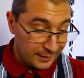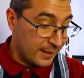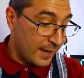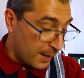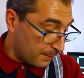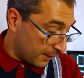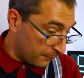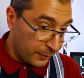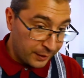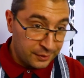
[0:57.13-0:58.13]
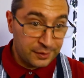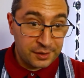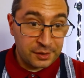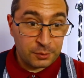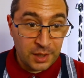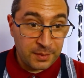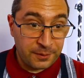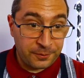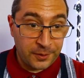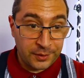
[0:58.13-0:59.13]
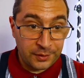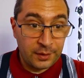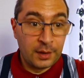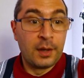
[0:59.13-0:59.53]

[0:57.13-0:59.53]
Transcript: Yeah, my friends, this is gonna be fun.